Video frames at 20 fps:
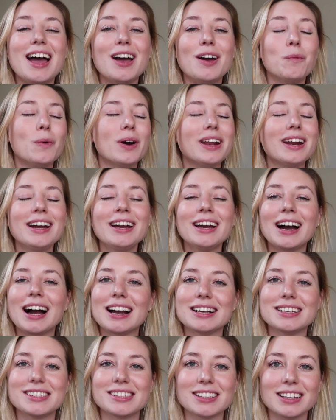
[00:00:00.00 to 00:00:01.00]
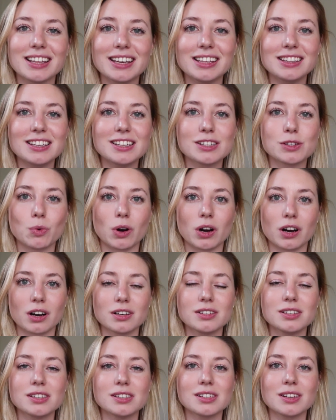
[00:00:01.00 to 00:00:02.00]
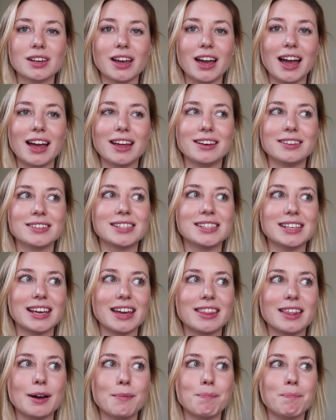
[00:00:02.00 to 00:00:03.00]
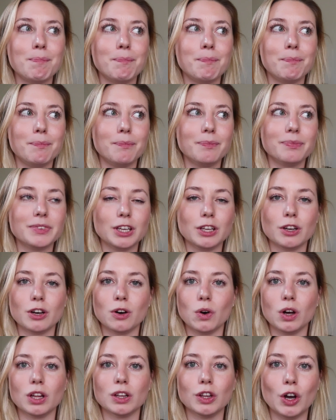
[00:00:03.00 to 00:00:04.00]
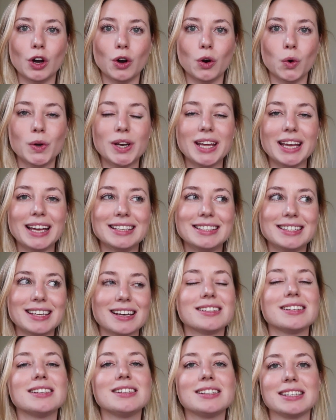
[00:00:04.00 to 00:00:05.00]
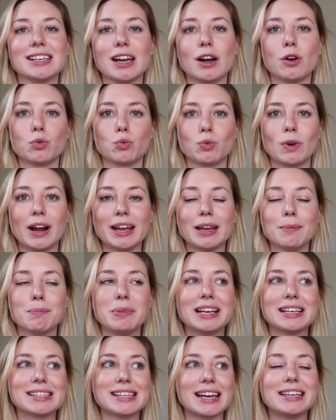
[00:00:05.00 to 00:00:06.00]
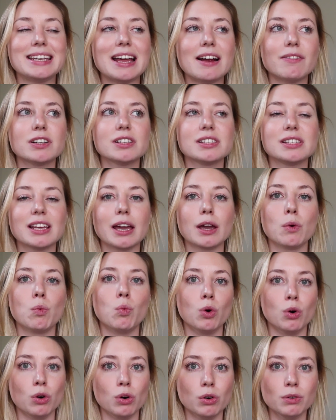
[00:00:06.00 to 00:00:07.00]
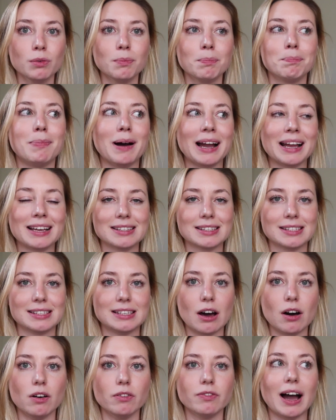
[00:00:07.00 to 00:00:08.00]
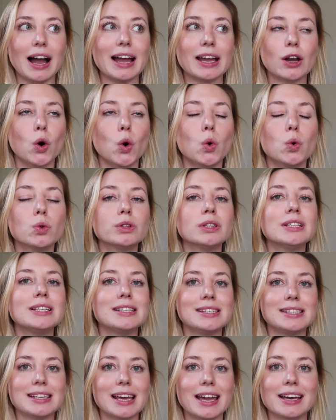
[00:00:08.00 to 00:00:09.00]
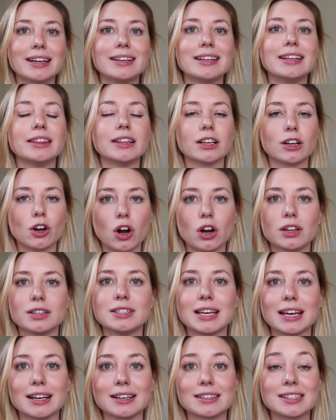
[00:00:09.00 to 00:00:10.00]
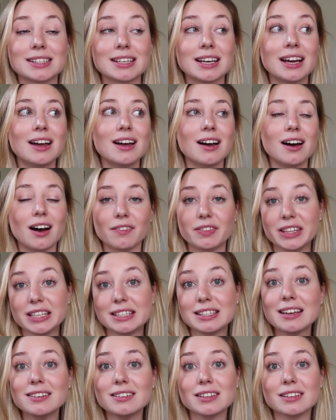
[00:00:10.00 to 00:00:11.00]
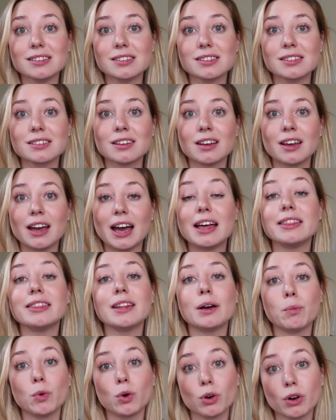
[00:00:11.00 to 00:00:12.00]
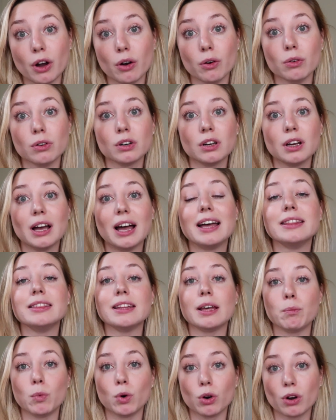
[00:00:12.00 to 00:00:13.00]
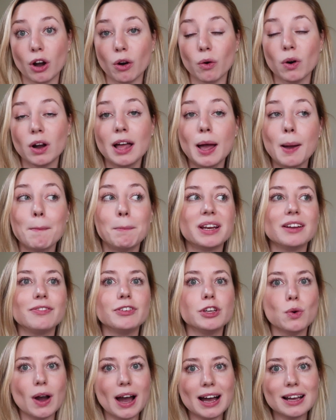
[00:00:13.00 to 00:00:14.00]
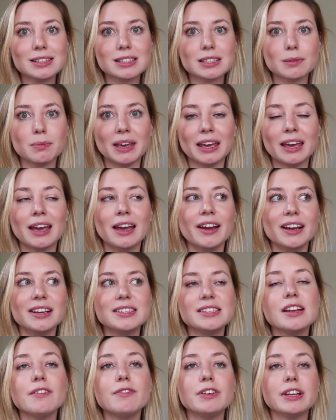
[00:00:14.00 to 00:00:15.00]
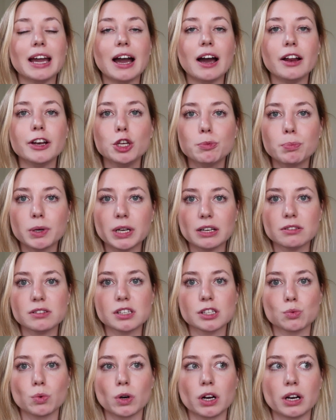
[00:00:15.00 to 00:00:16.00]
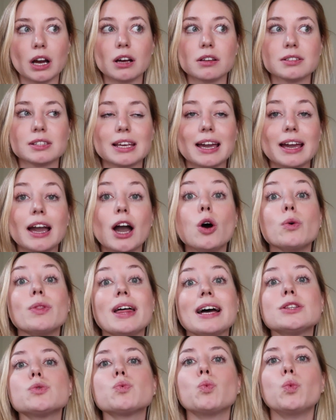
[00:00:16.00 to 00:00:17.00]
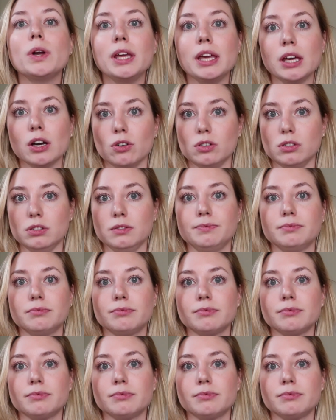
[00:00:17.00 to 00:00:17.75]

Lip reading: And when I isolate these words and say them, alone, it doesn't sound right because I never say wool by itself. I only say it in the context of the sentence. And then we'll go. And then we'll go. But if you ask me, hey Stephanie, how do you pronounce this word? I'll say, oh, that's wheel.